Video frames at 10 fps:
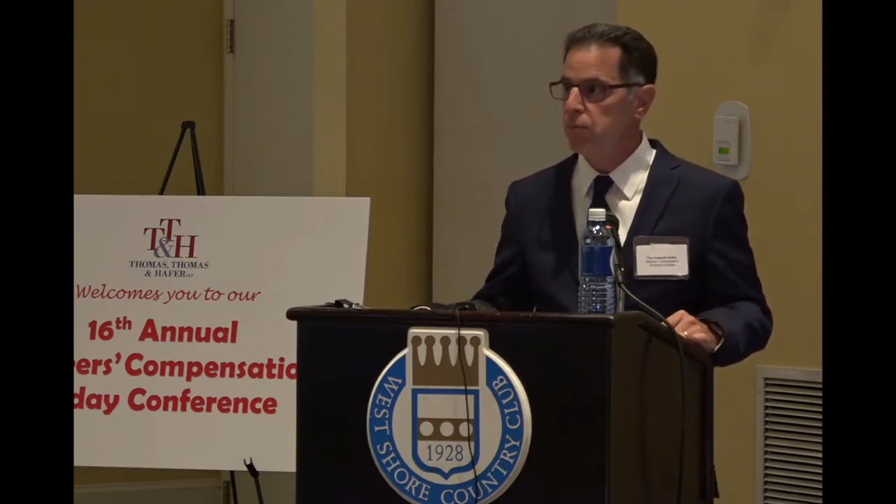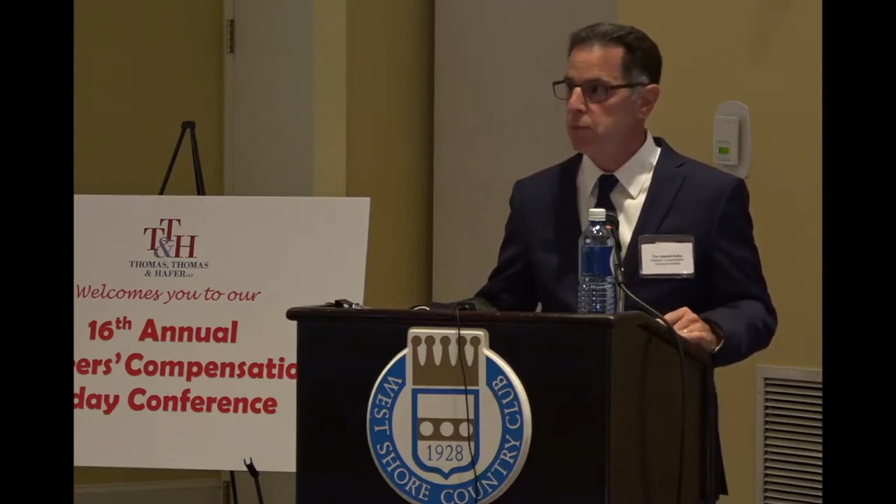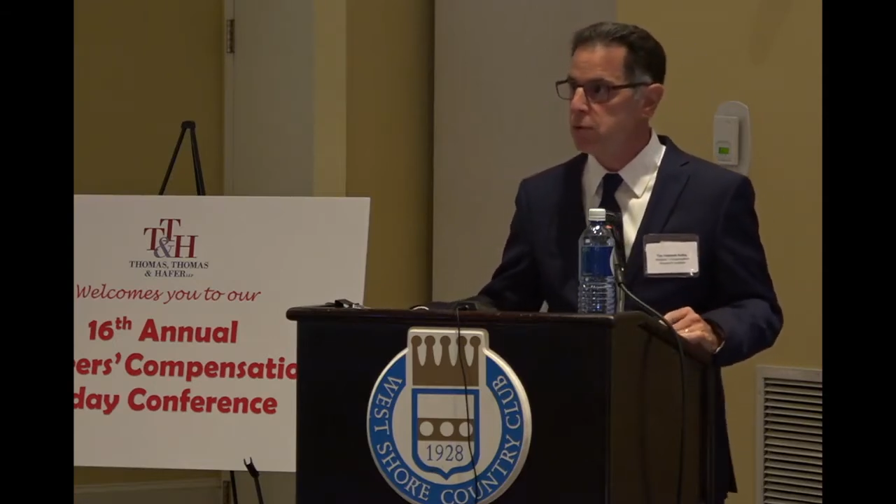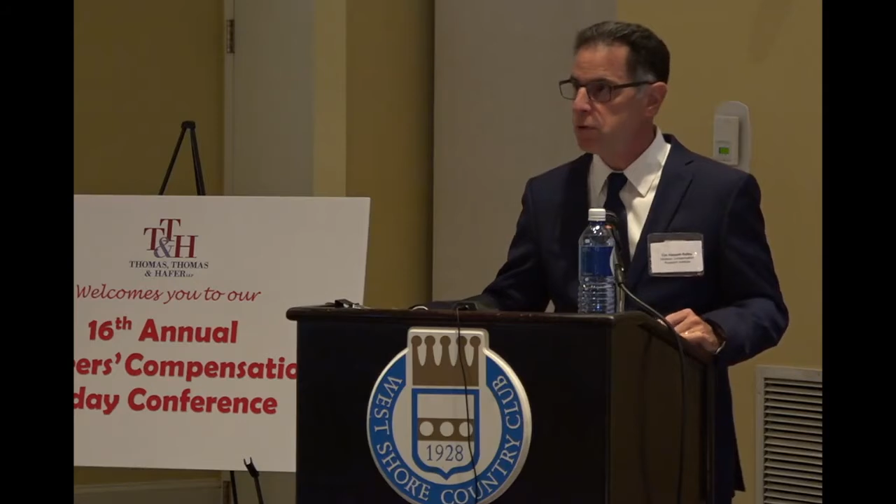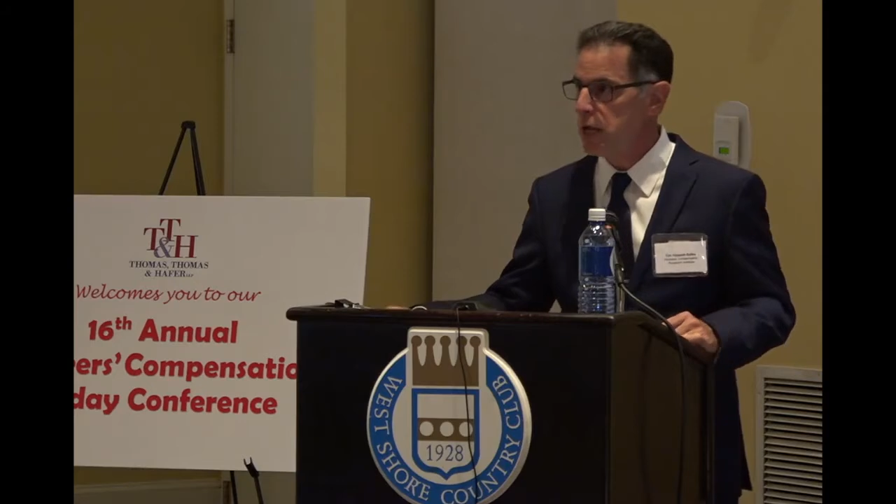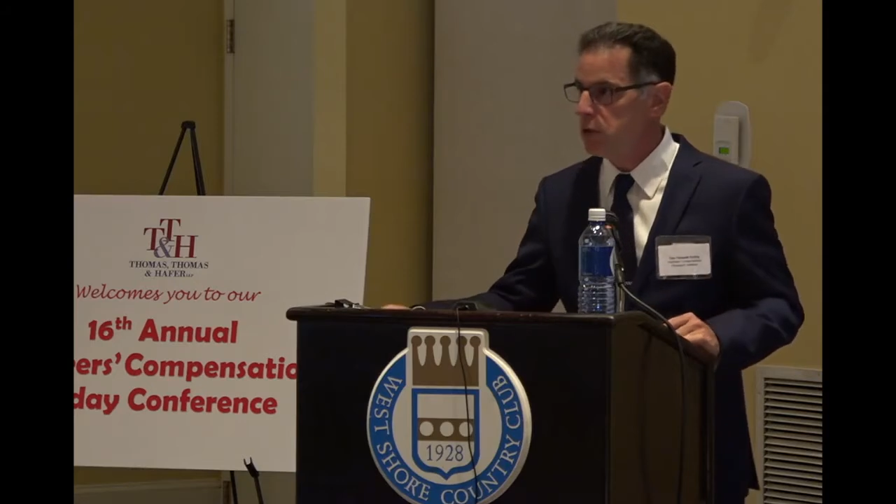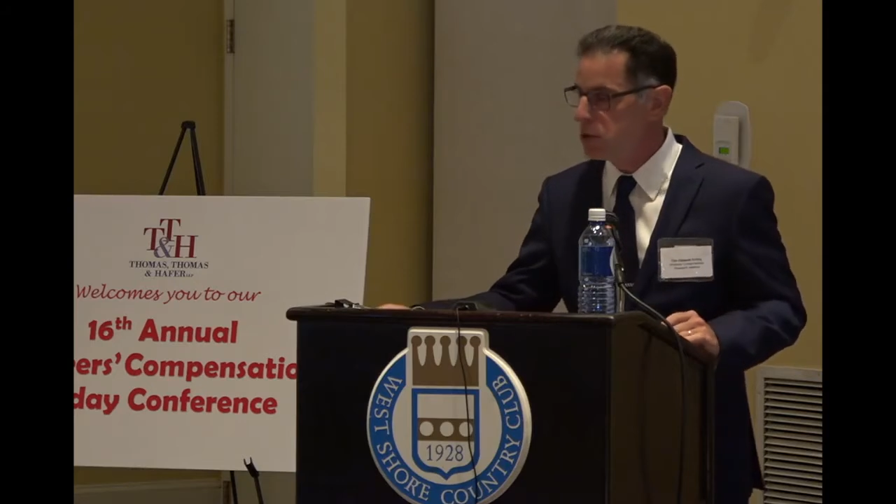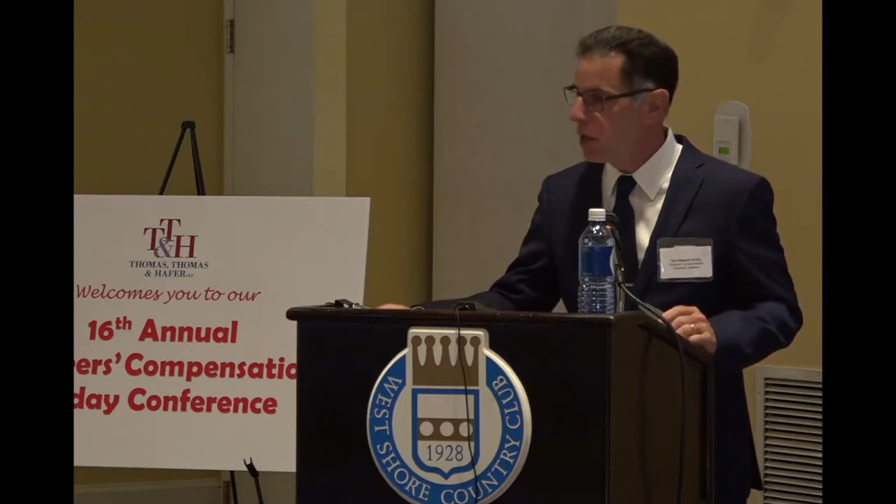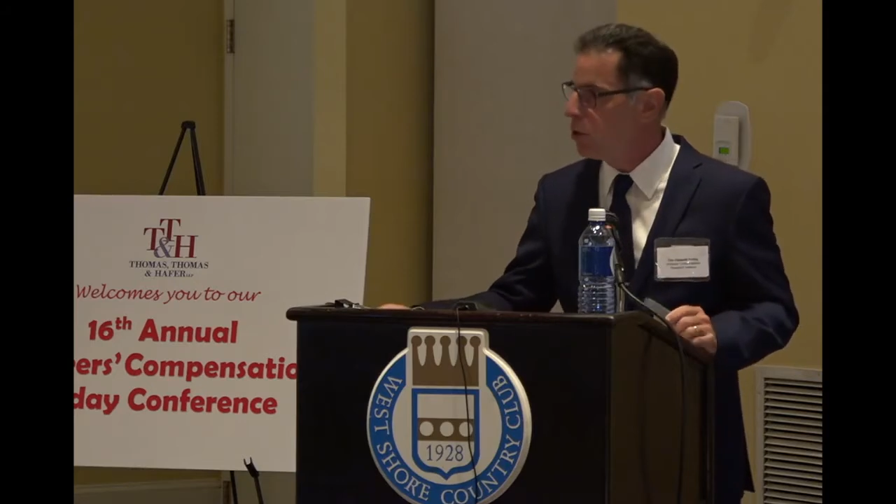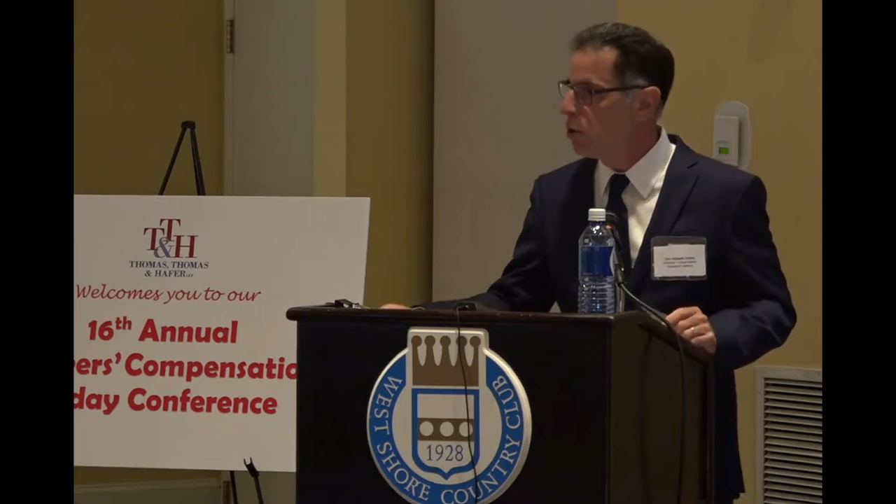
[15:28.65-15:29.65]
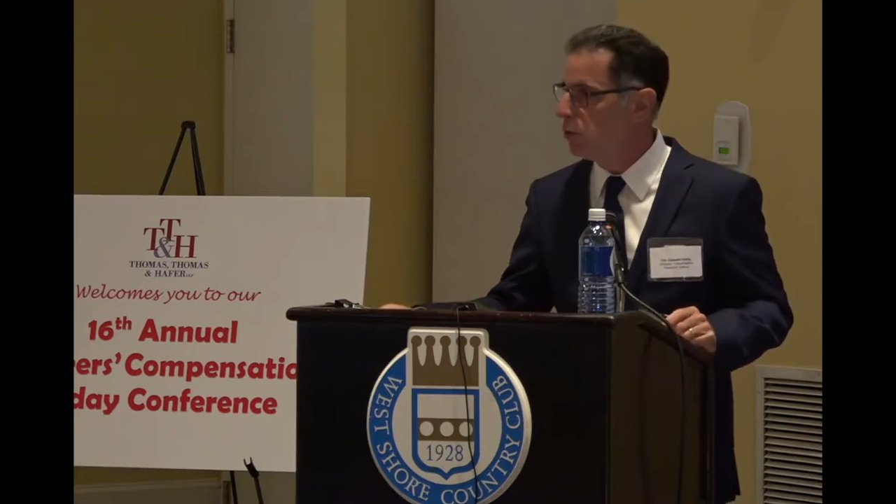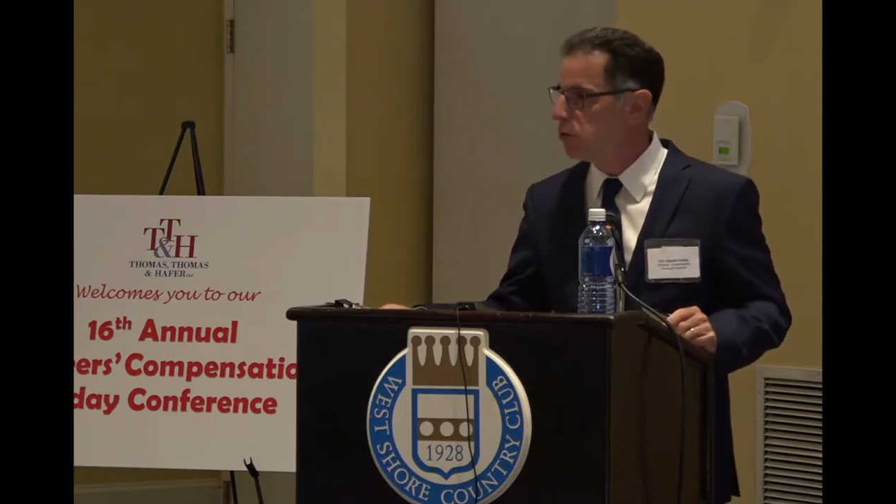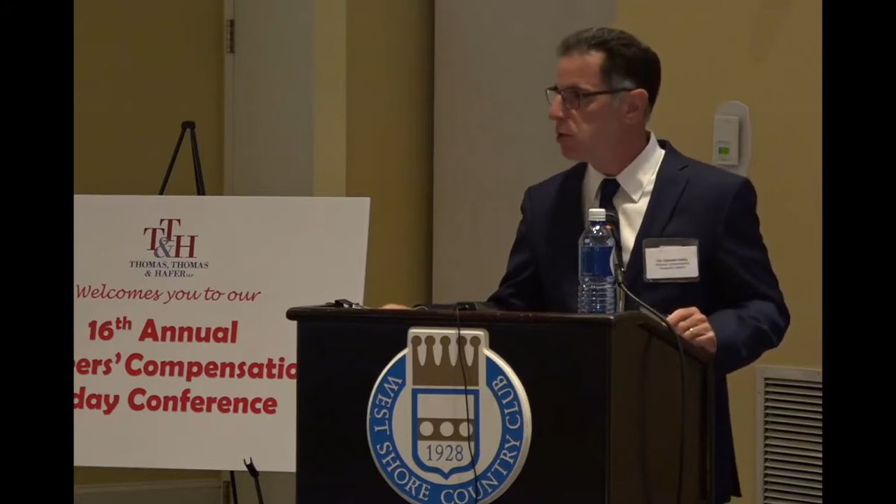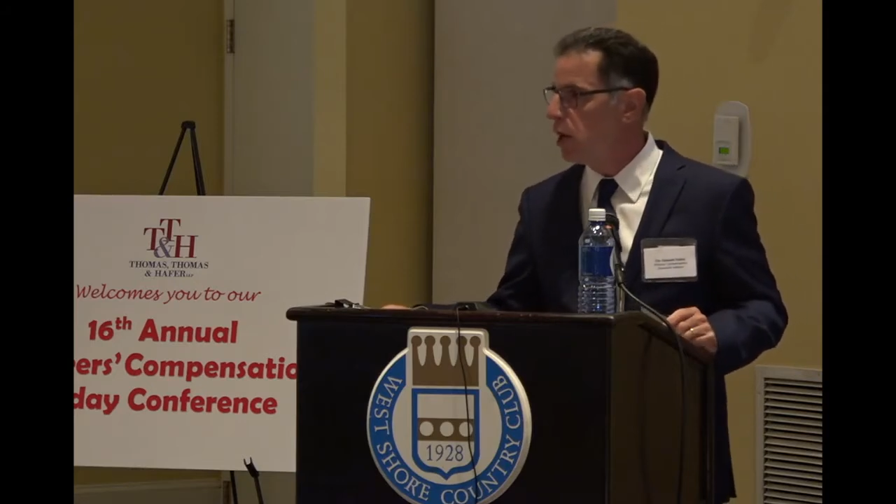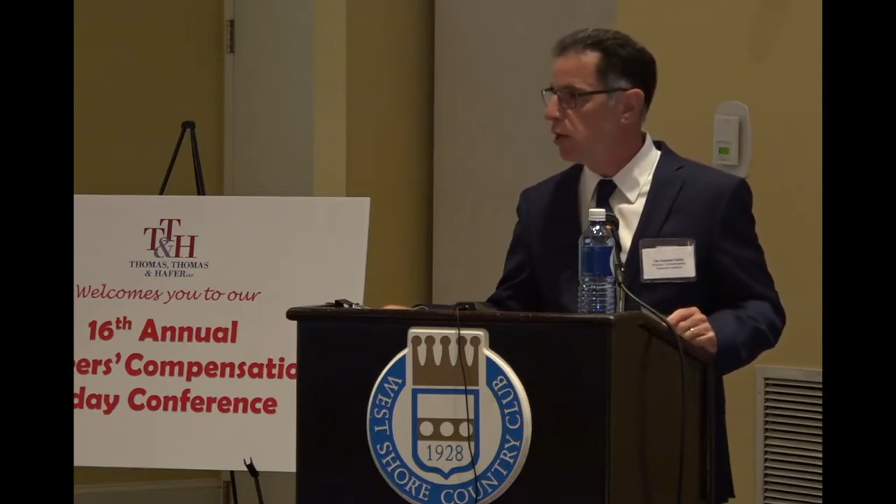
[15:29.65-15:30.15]

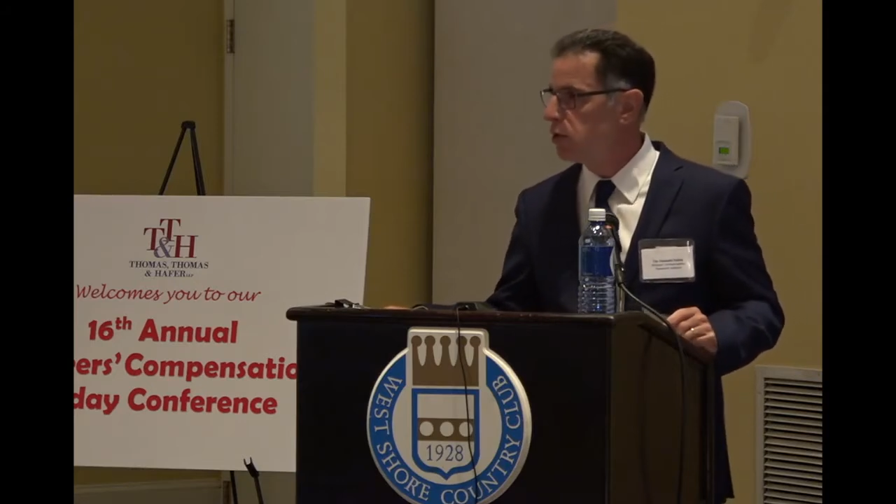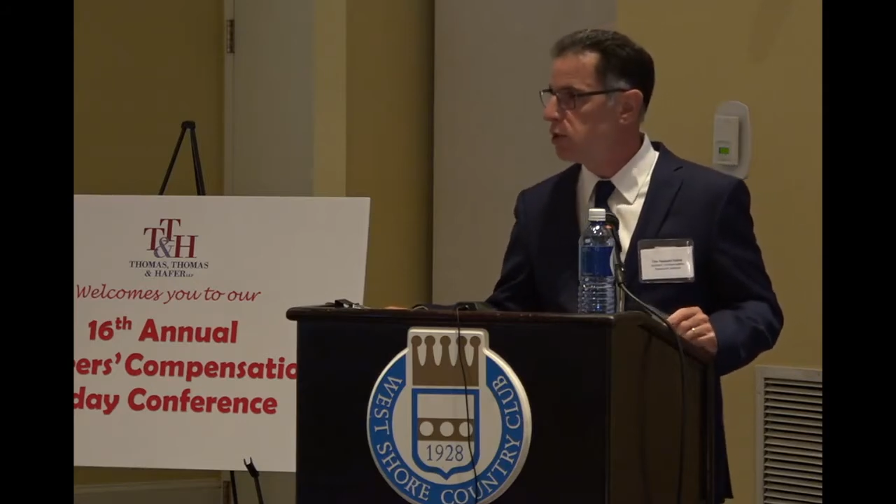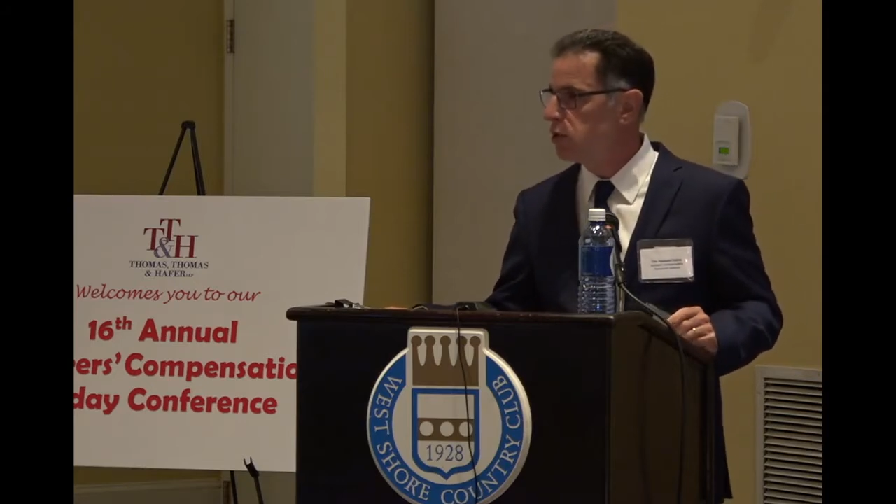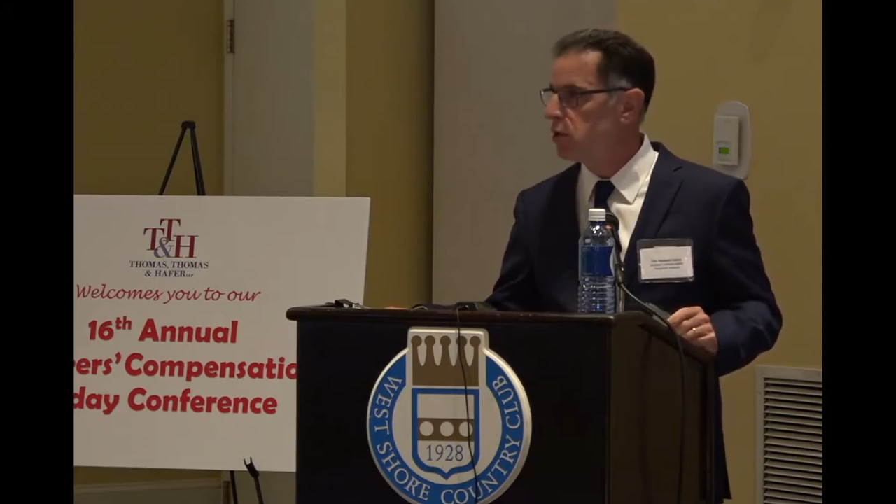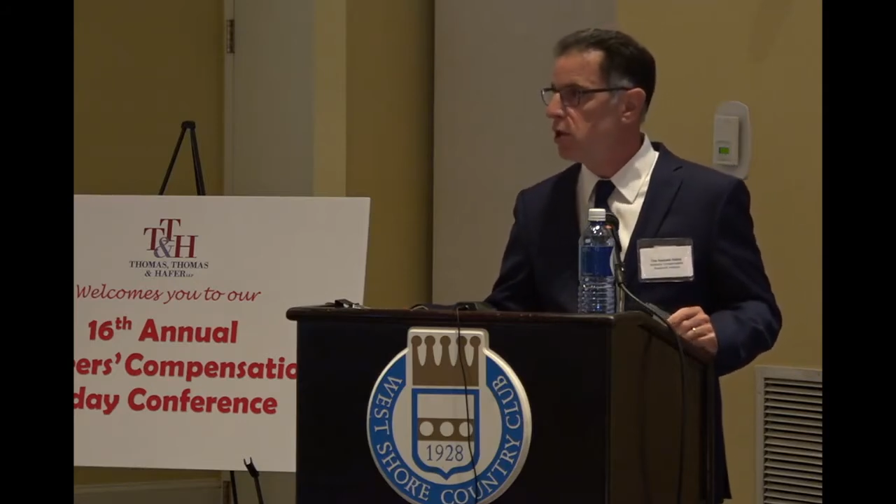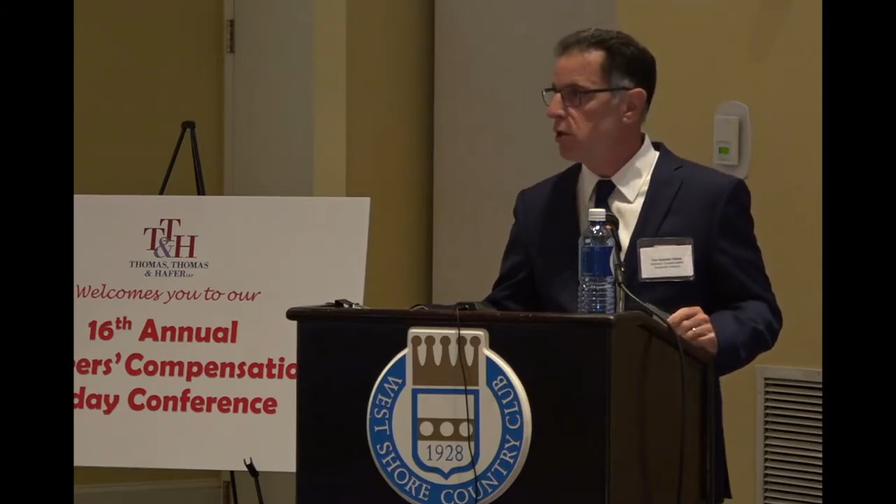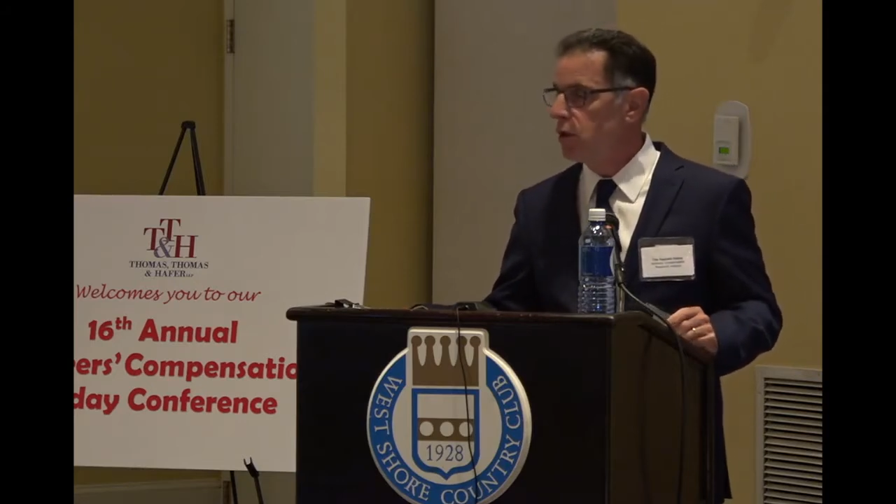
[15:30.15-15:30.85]
stakeholders tell us is